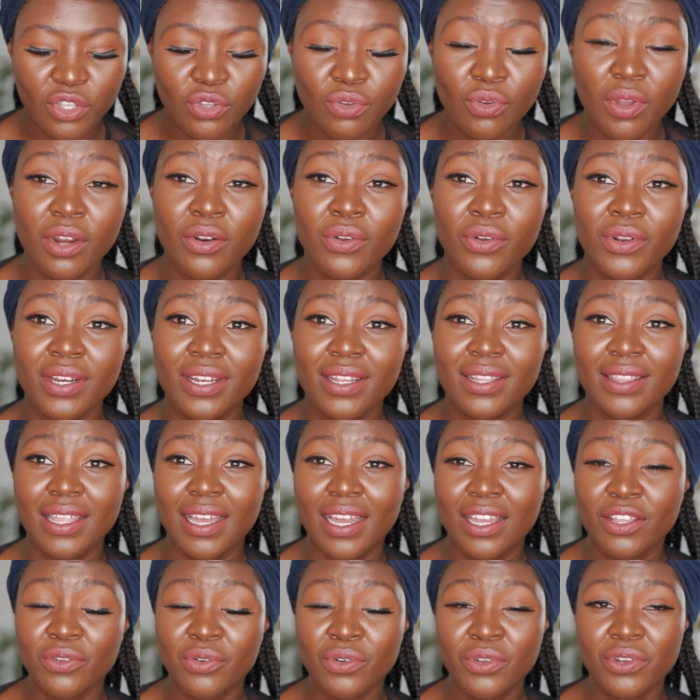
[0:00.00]
you are not
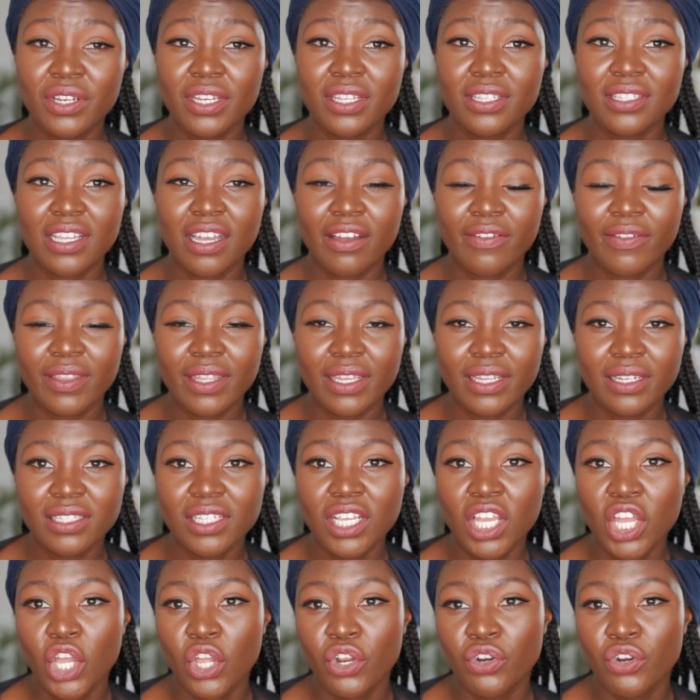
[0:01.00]
that, you don't deserve that.